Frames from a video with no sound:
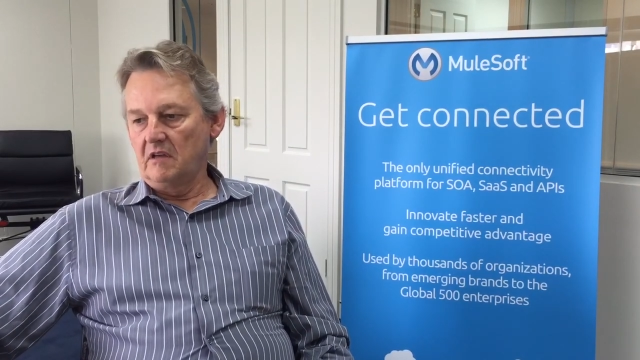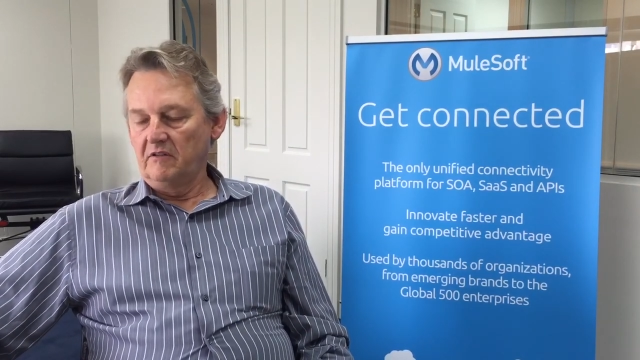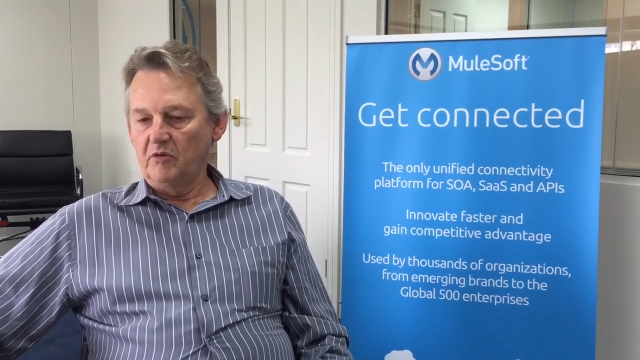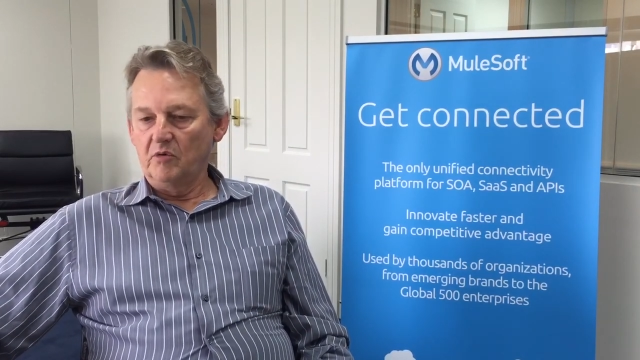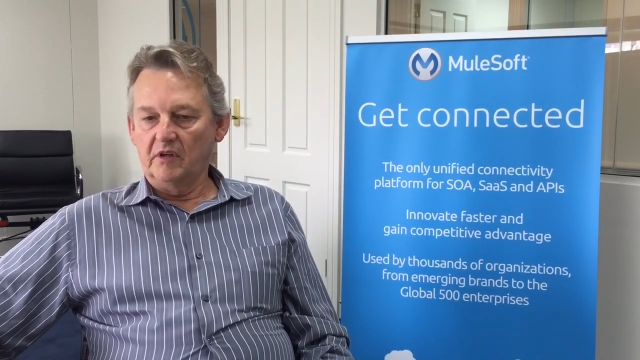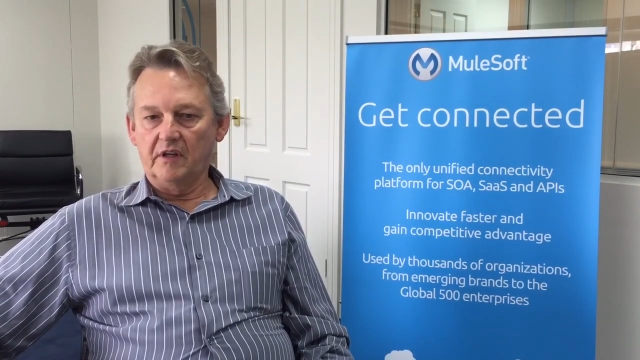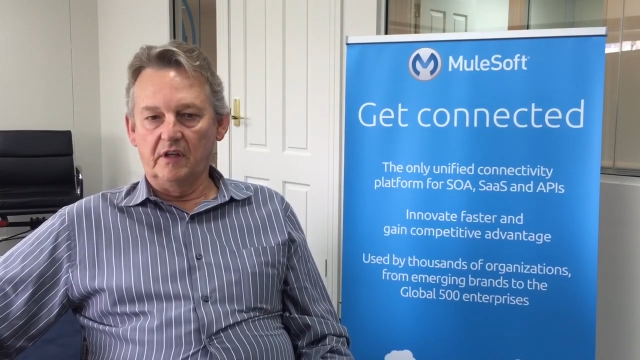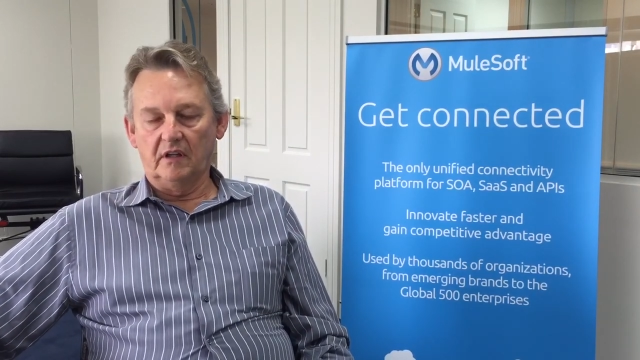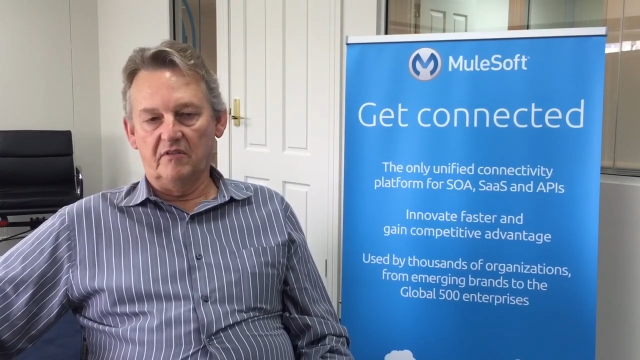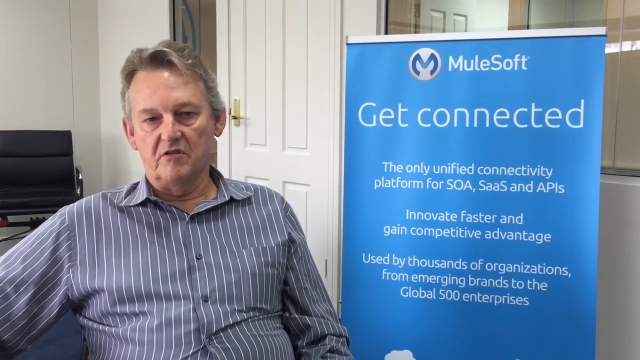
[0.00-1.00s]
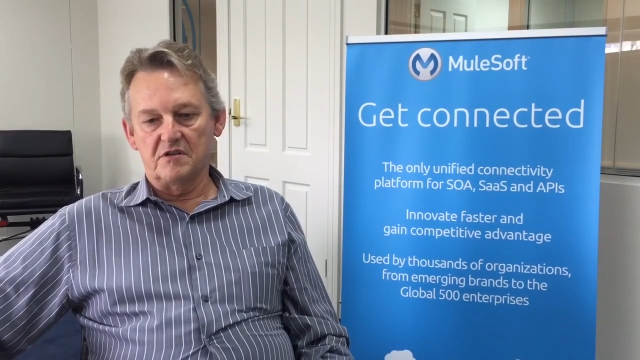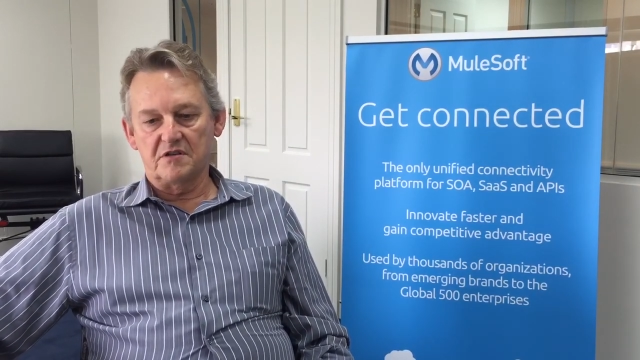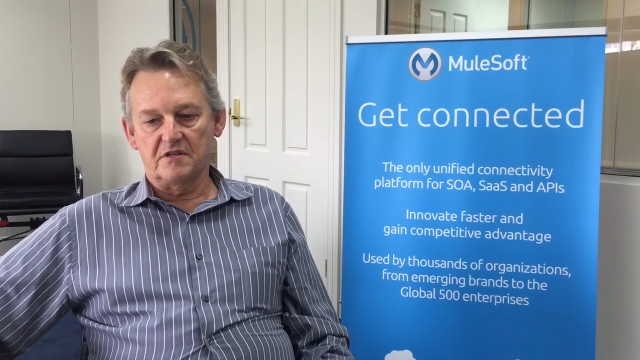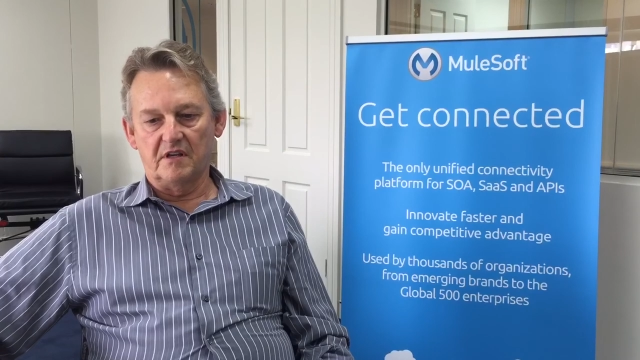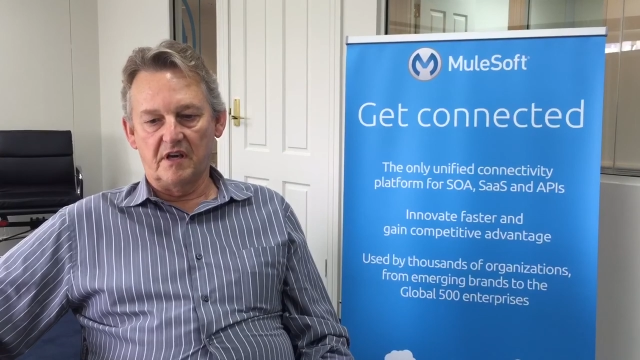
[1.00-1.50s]
If you want to connect
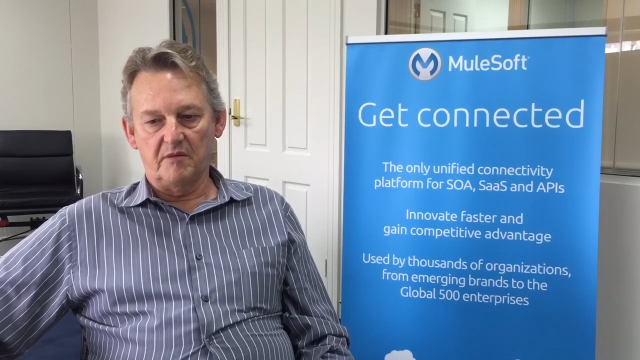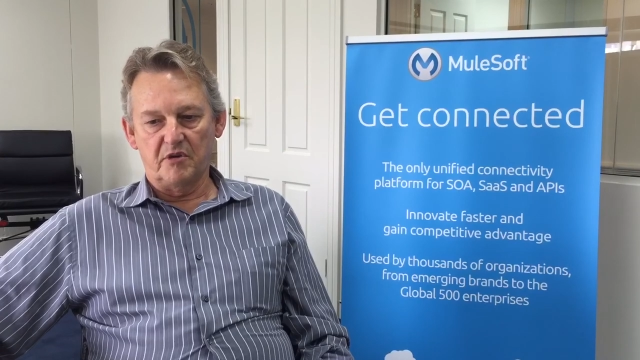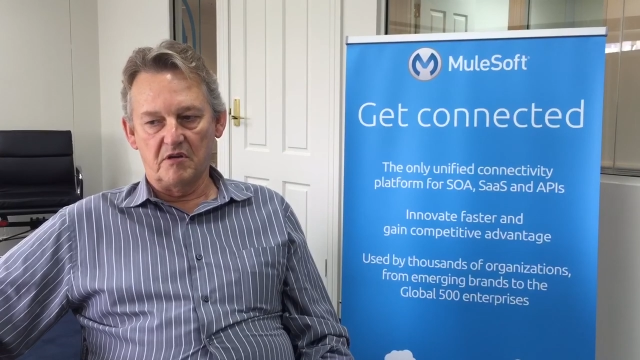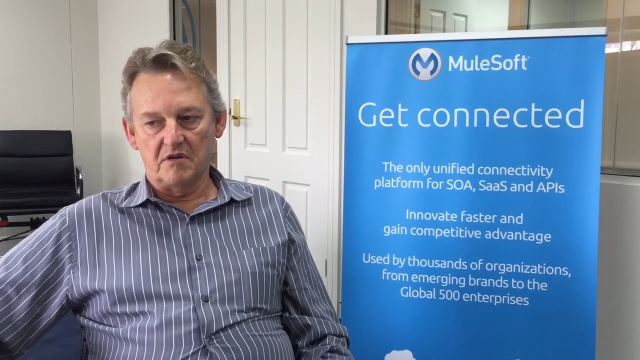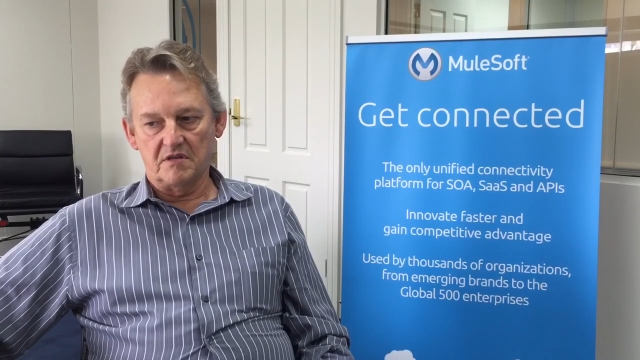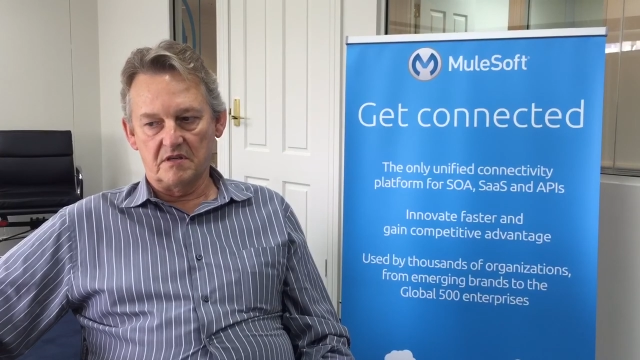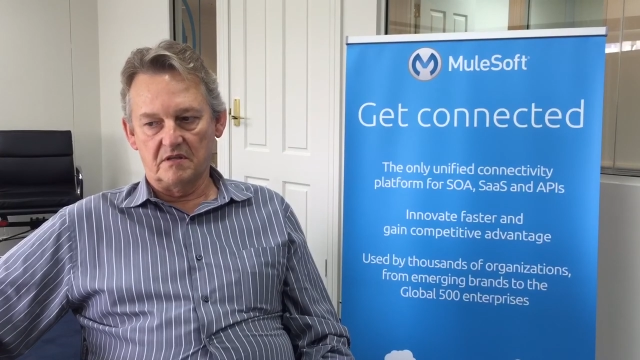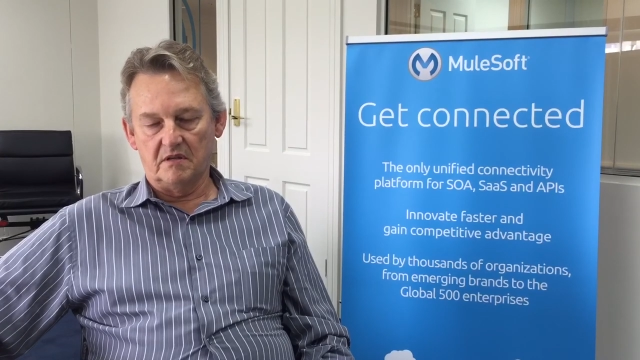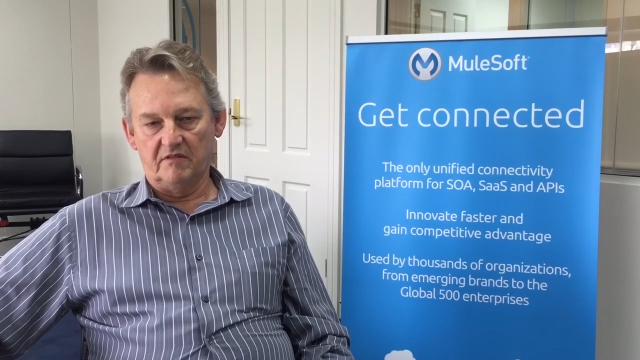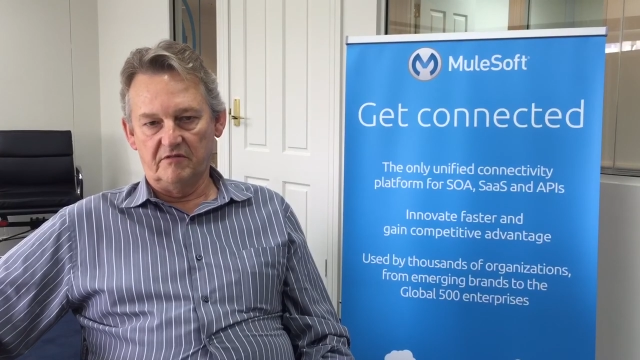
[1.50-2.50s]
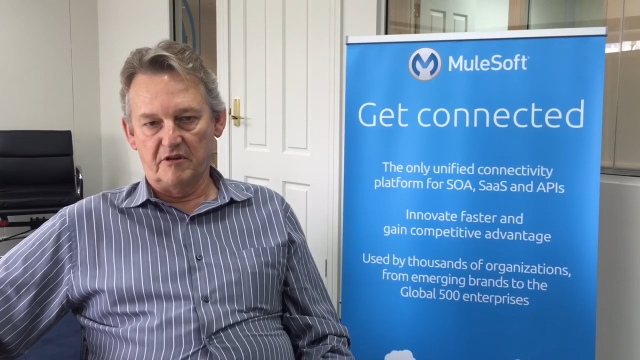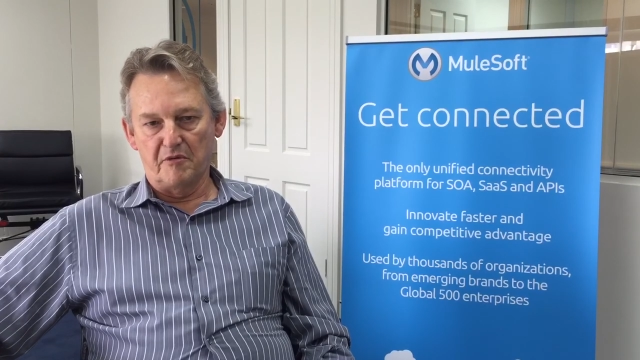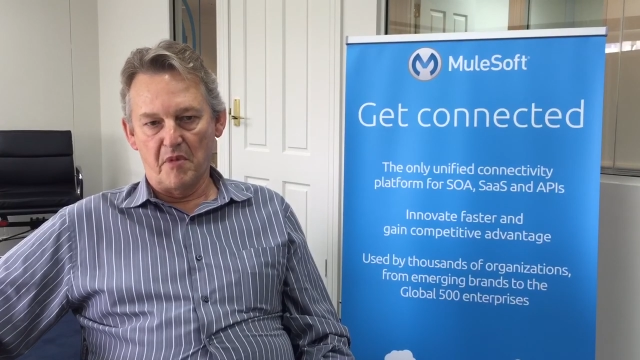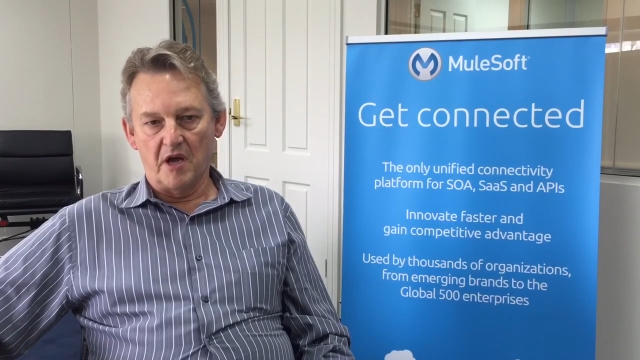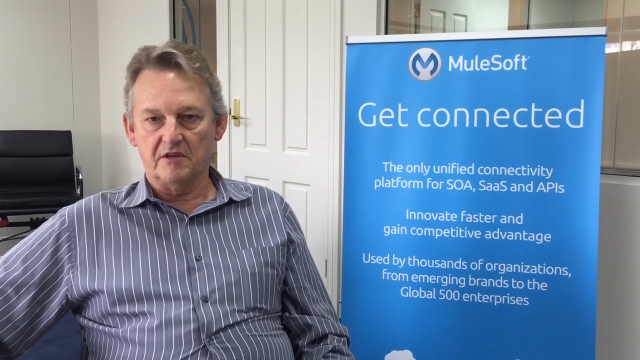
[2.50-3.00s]
devices, then APIs are, are very
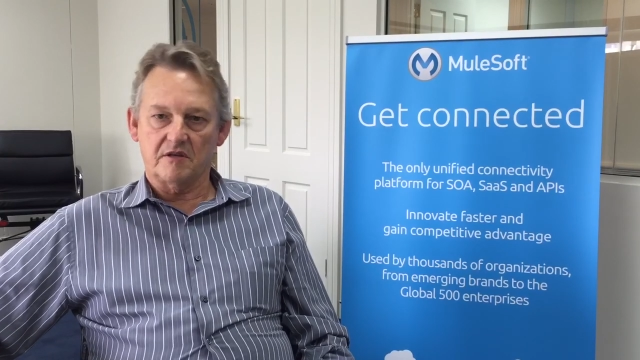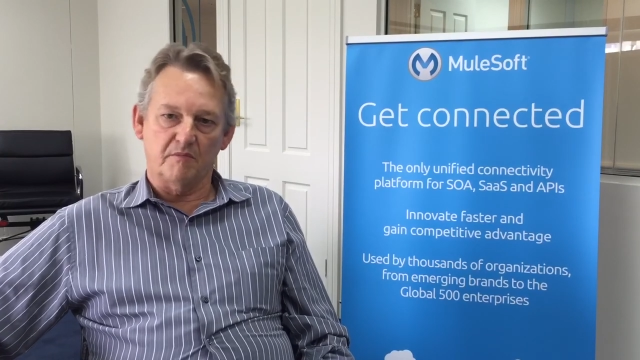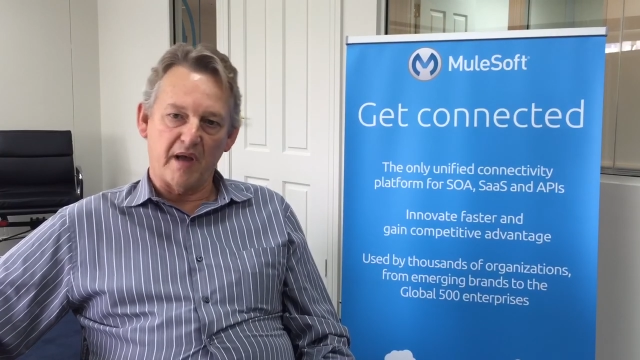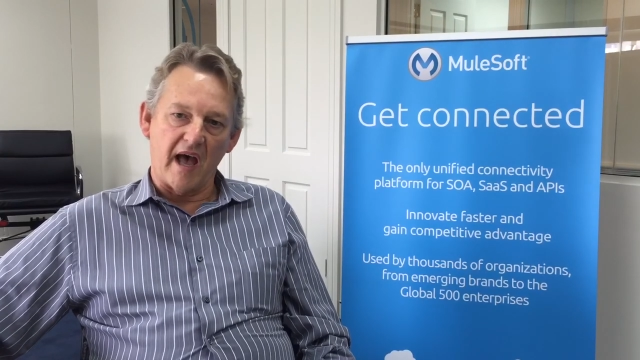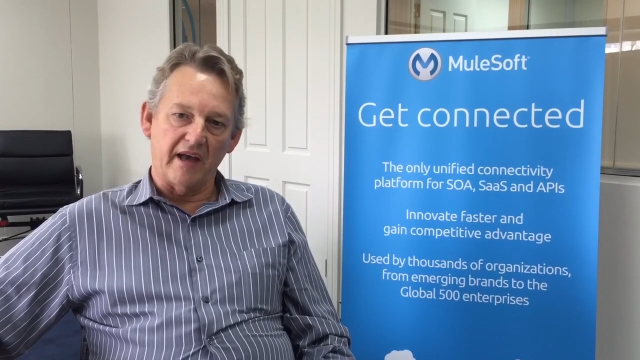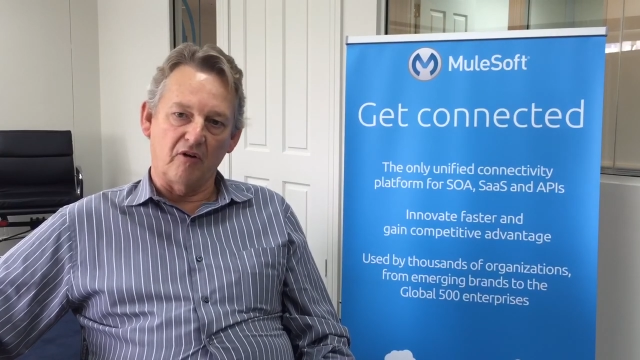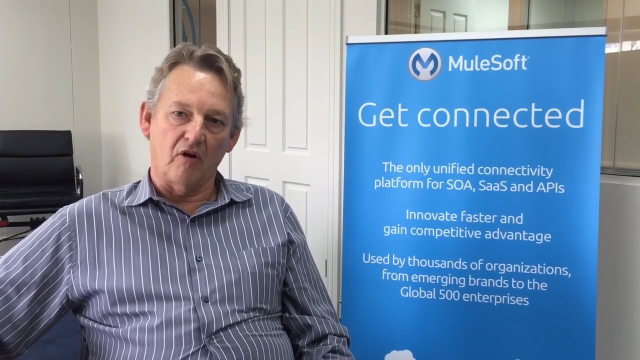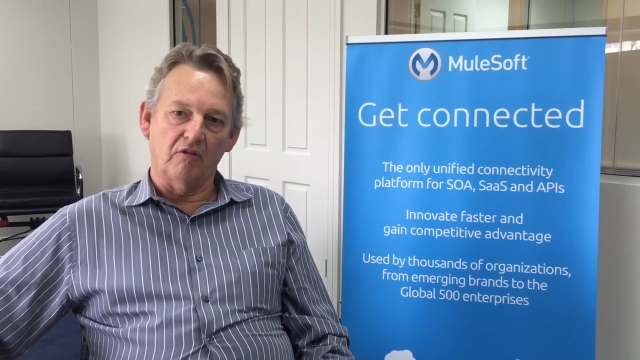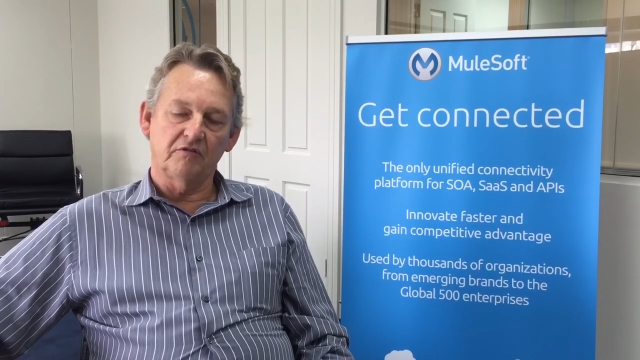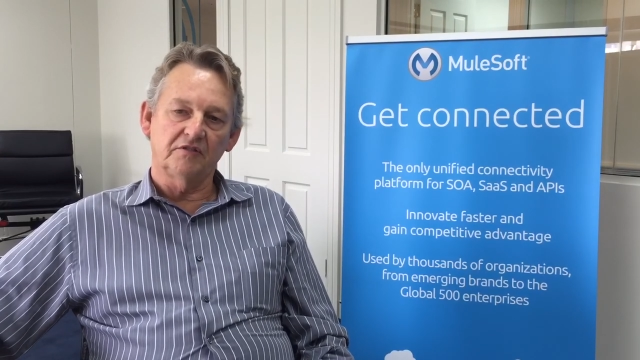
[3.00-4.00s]
much a part of